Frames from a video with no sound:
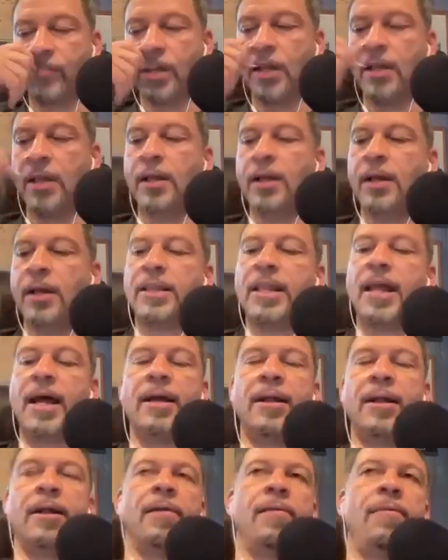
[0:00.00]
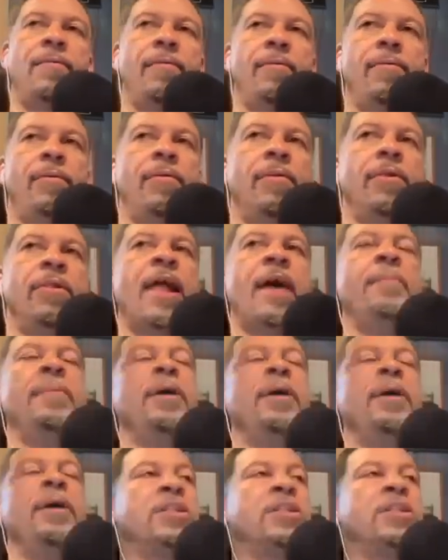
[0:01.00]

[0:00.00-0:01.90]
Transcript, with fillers: What is he talking about? Let me